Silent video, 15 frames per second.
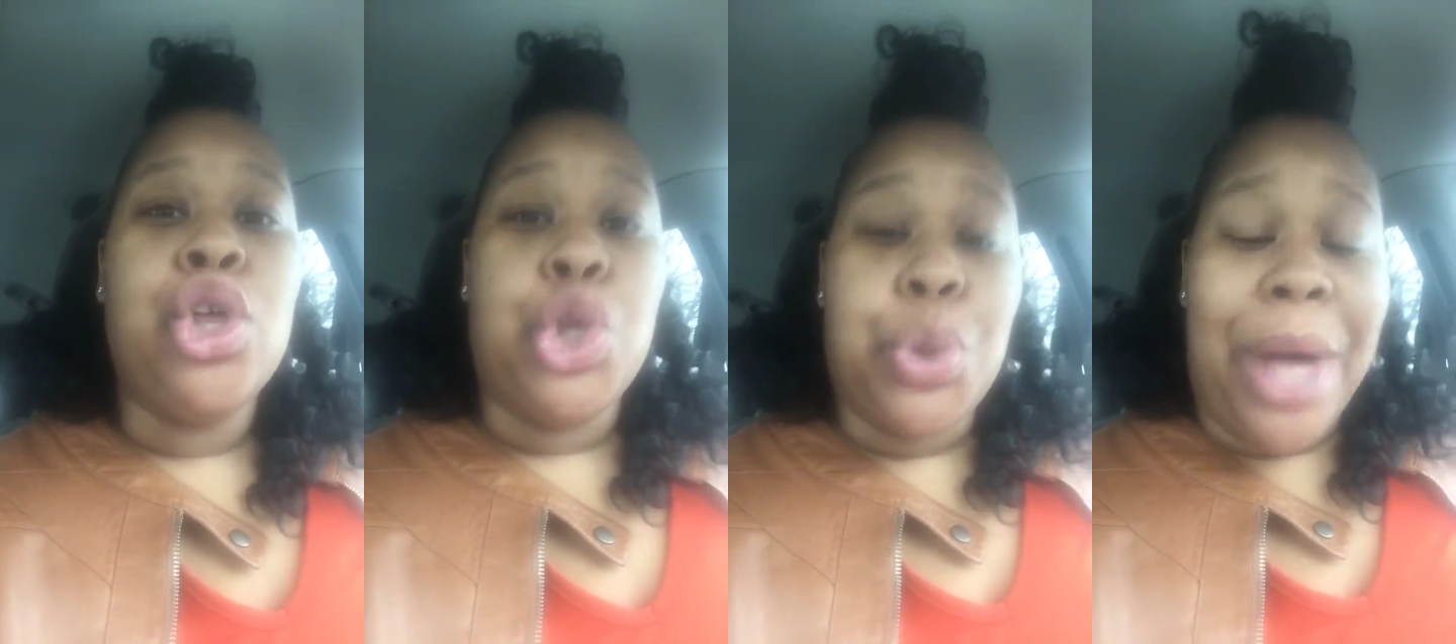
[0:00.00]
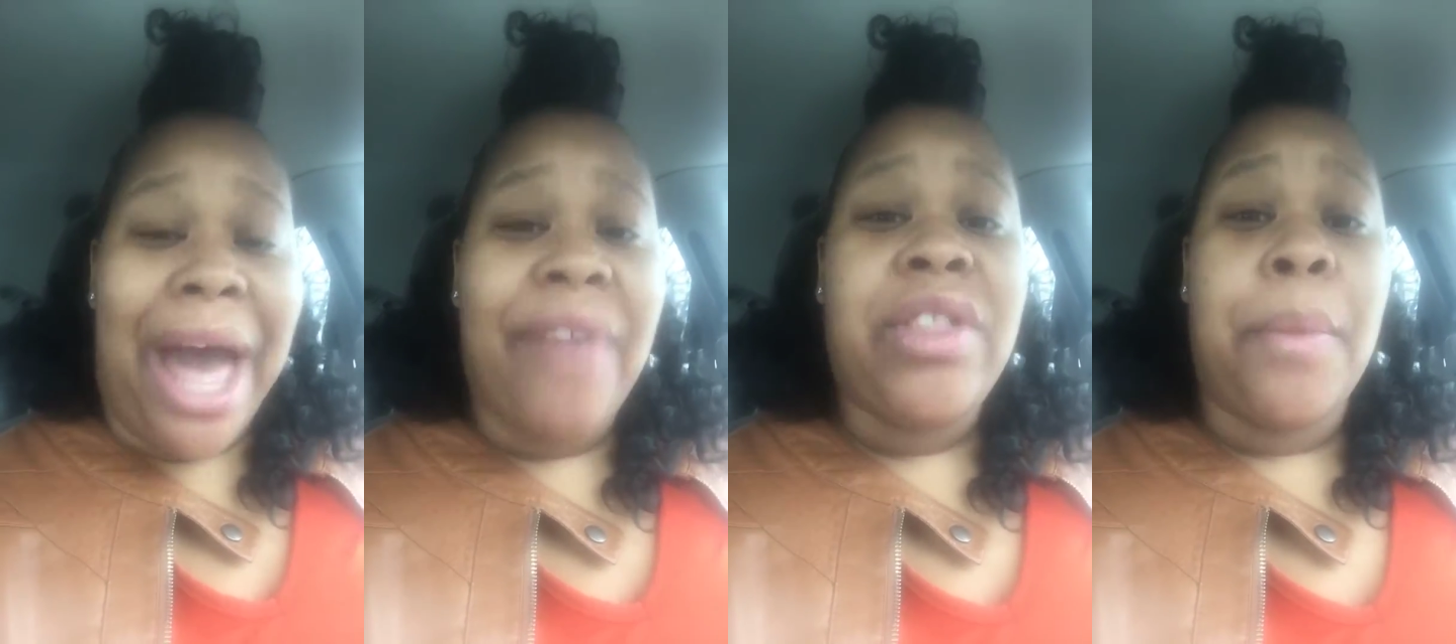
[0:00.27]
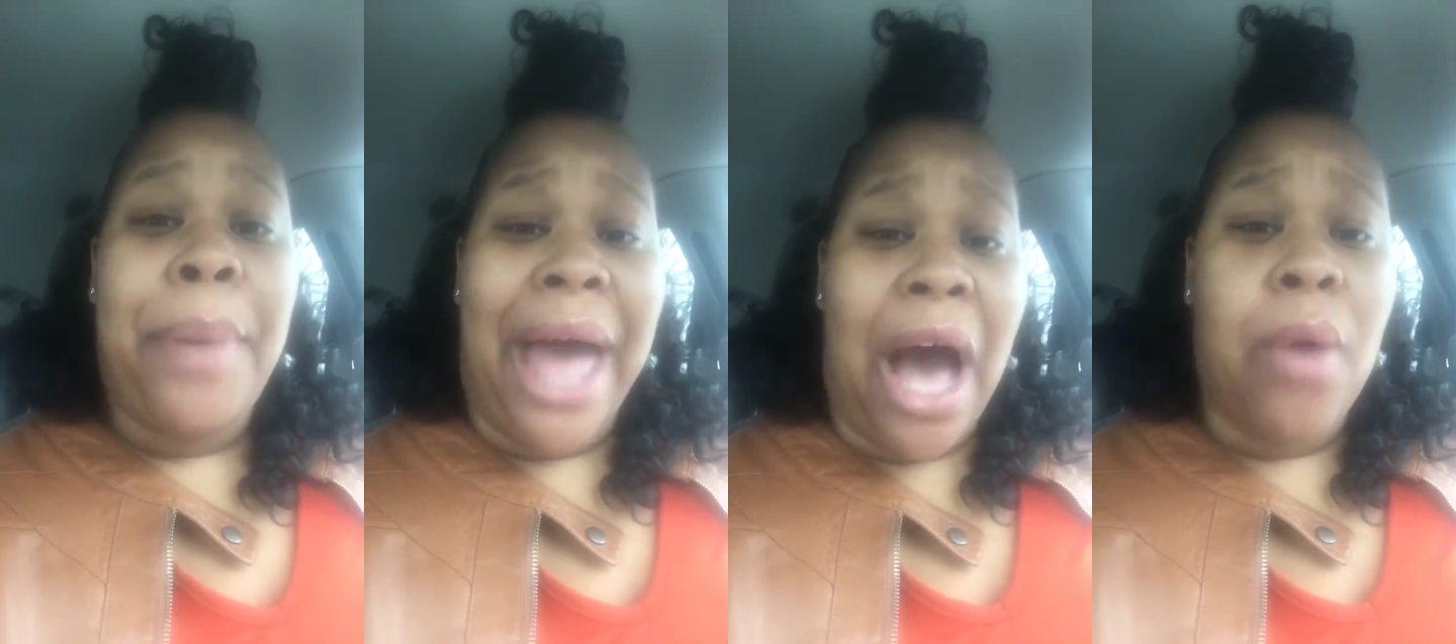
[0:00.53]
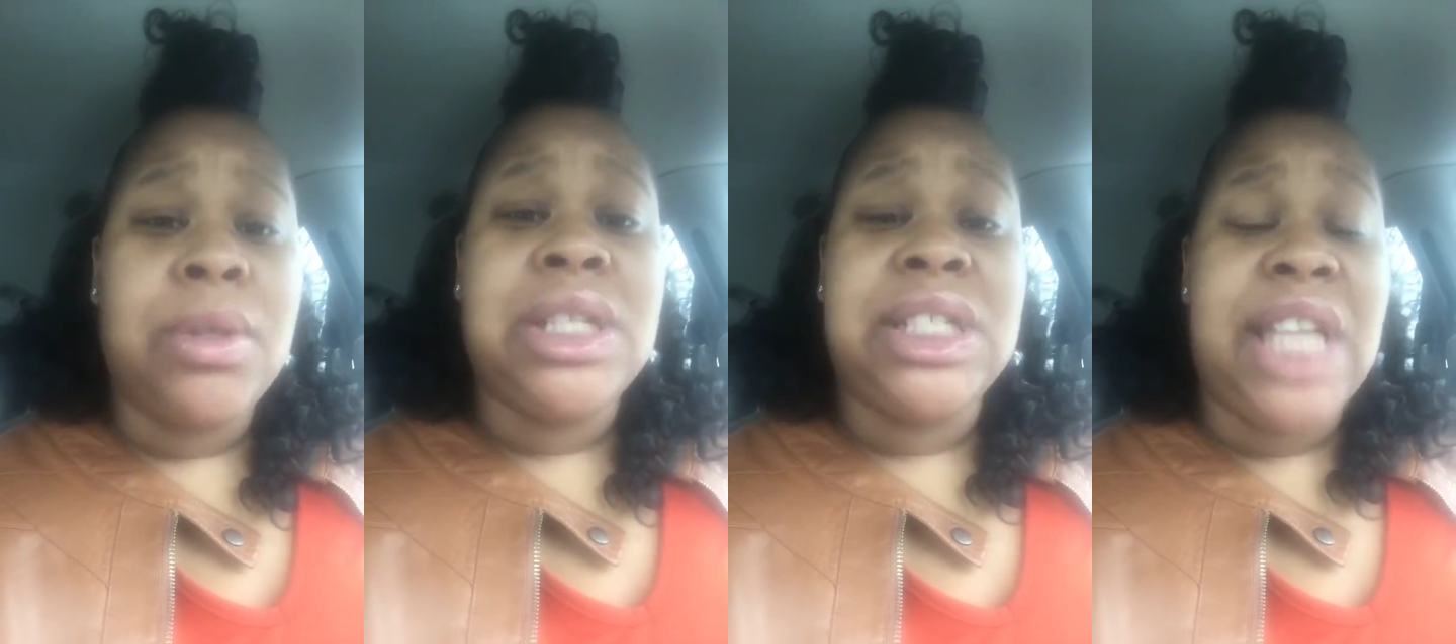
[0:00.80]
You have the
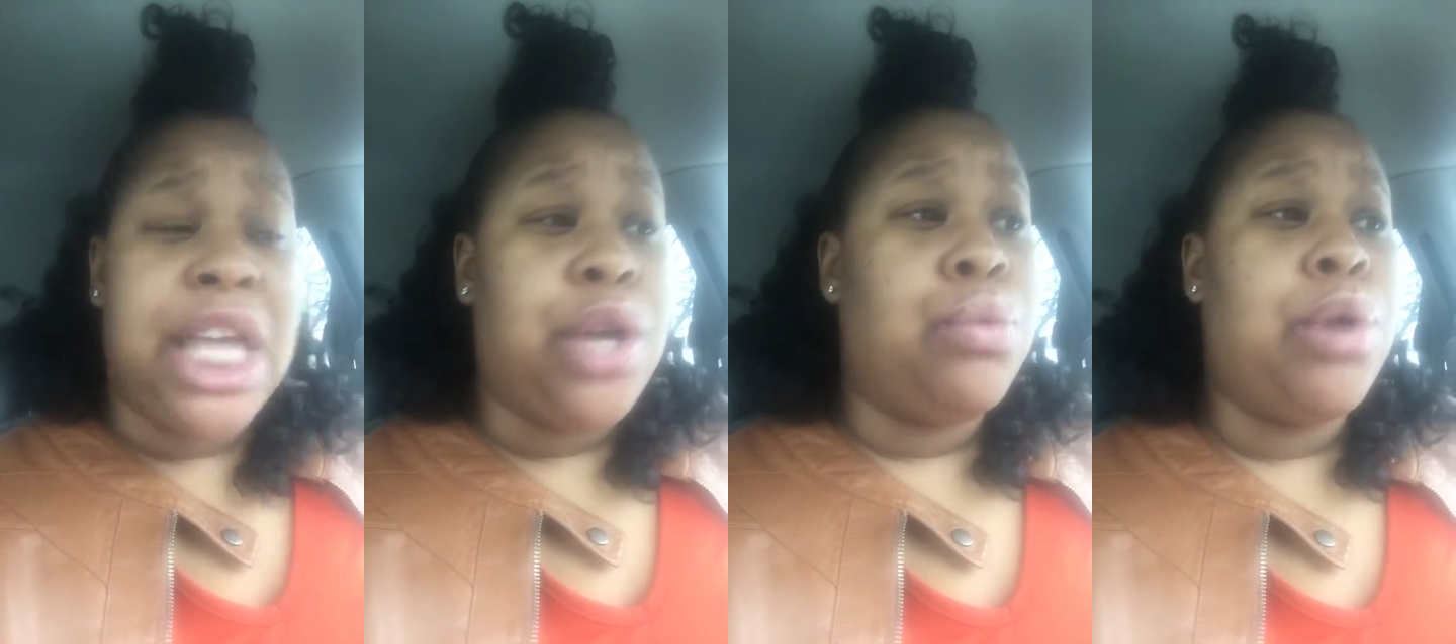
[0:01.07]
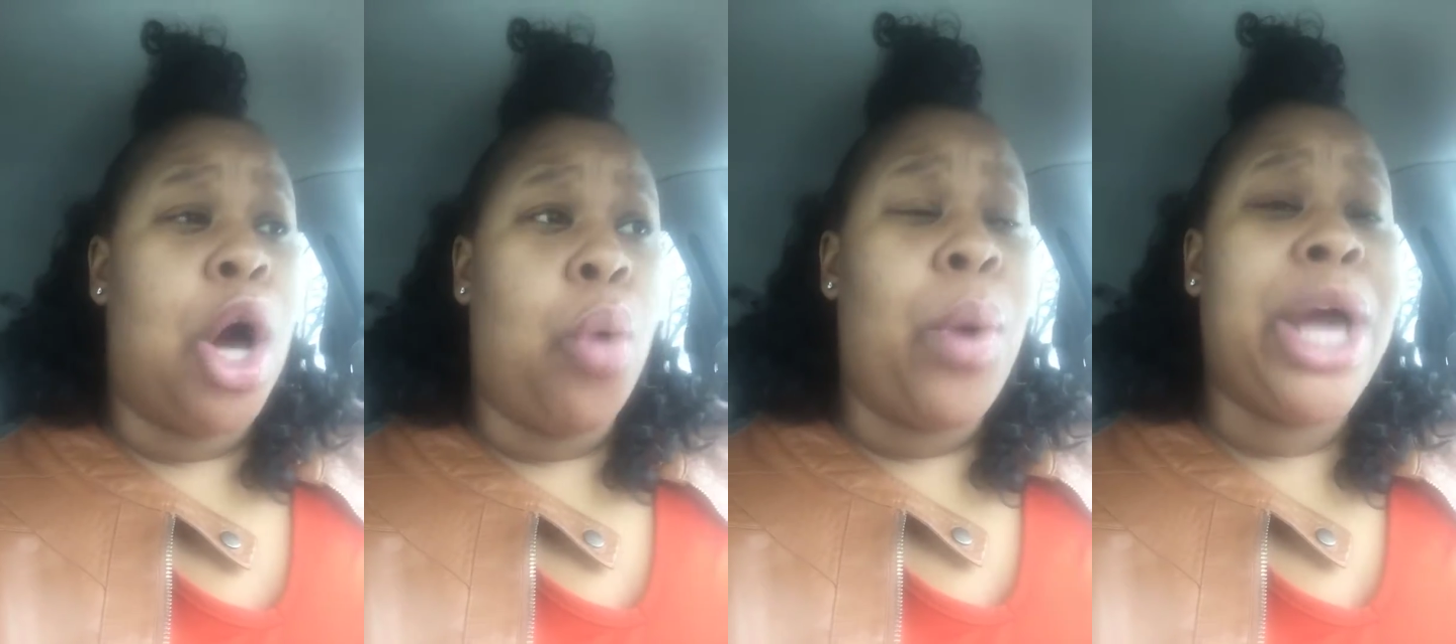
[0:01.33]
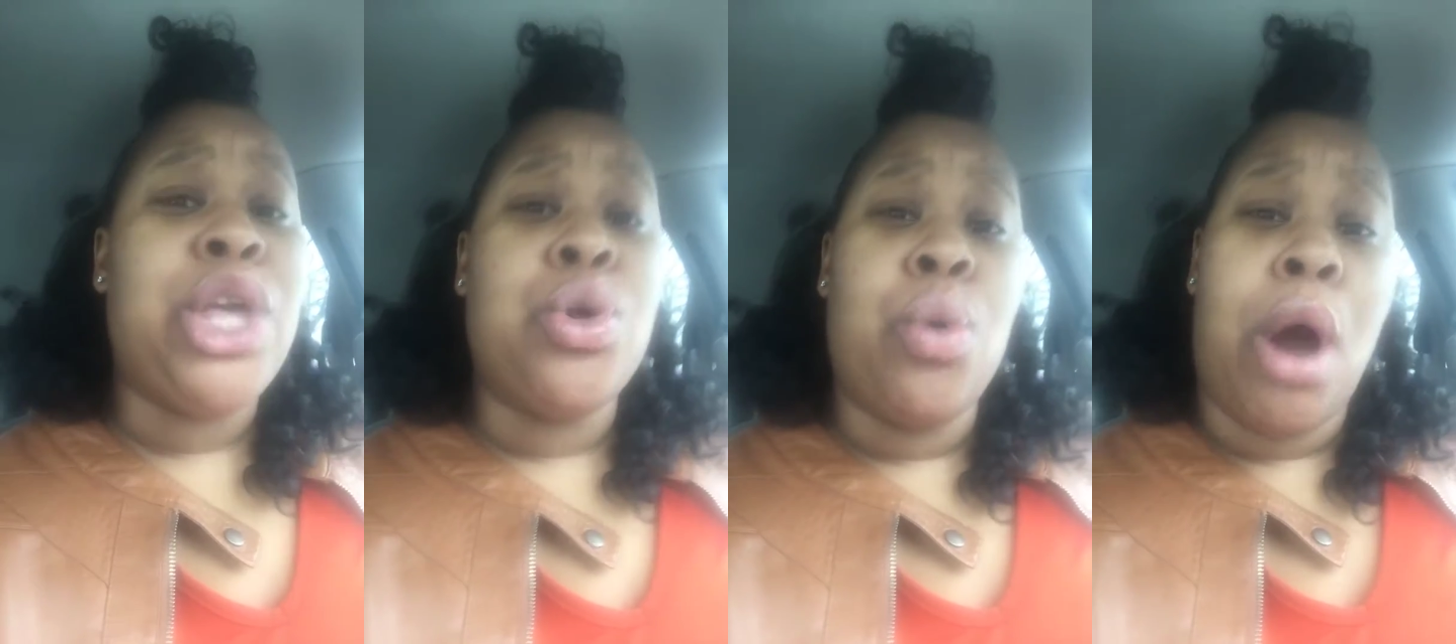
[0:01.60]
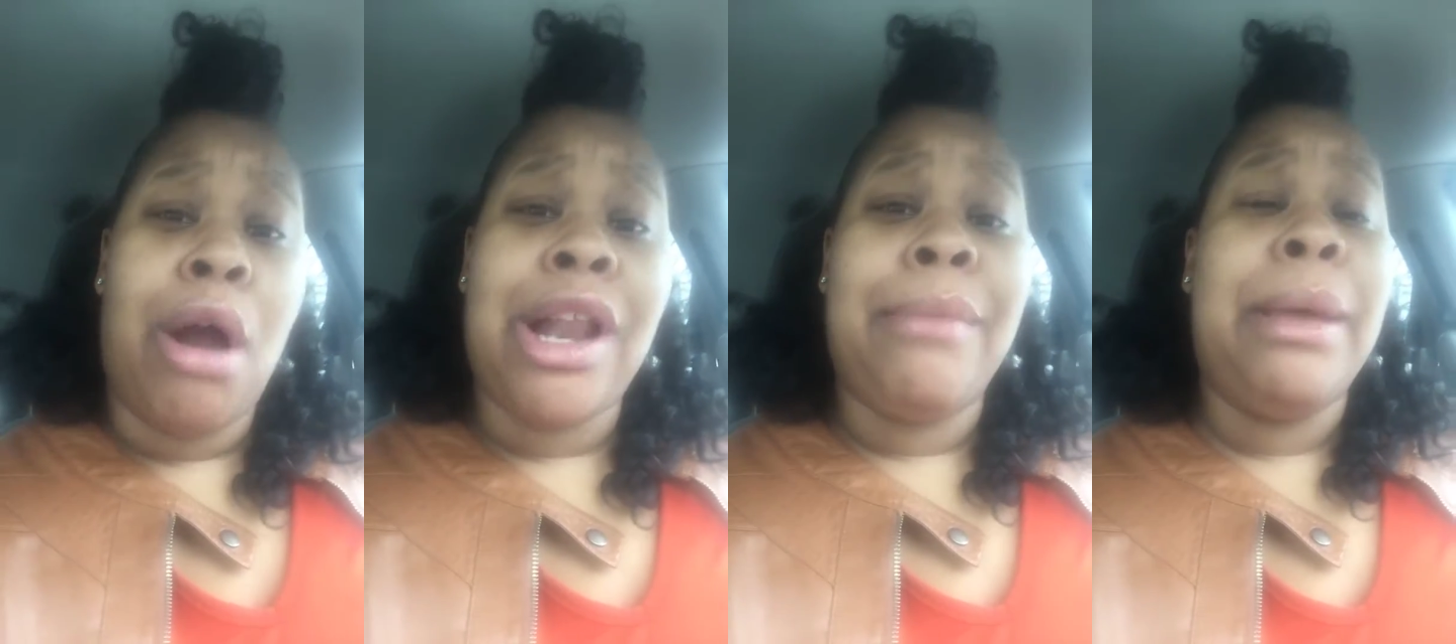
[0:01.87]
power to say, you know what,
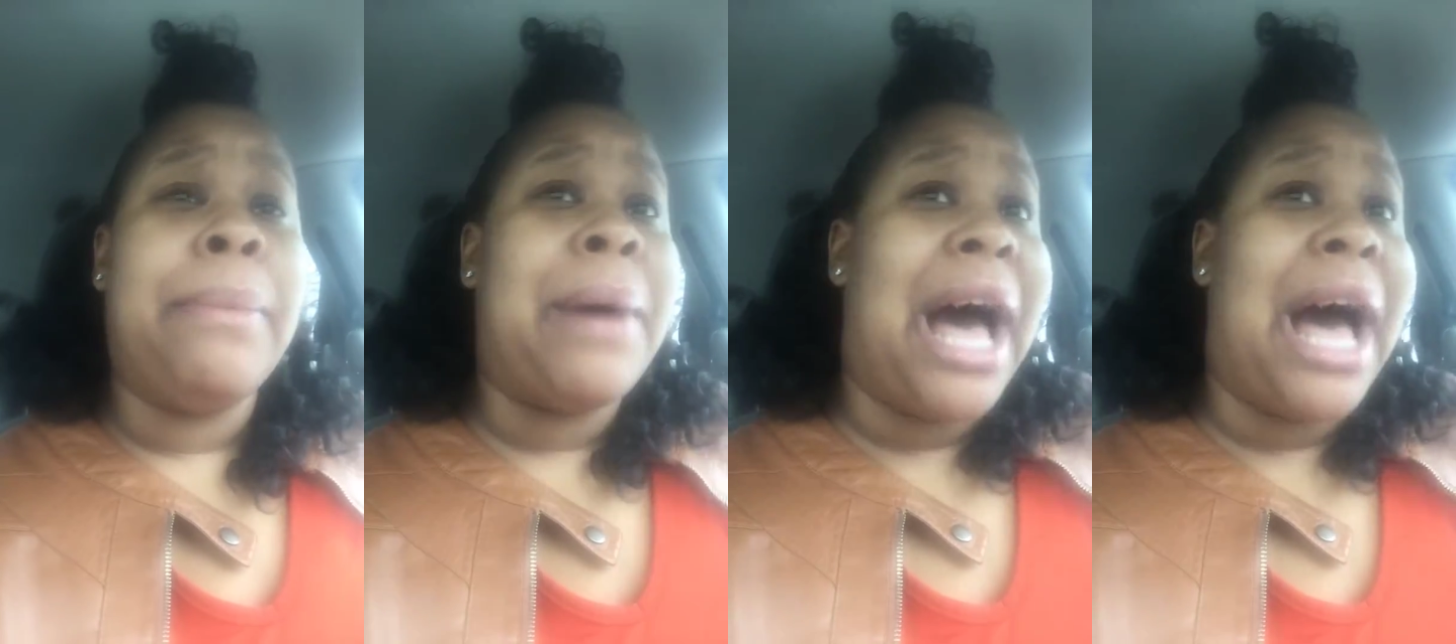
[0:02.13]
you hurting me,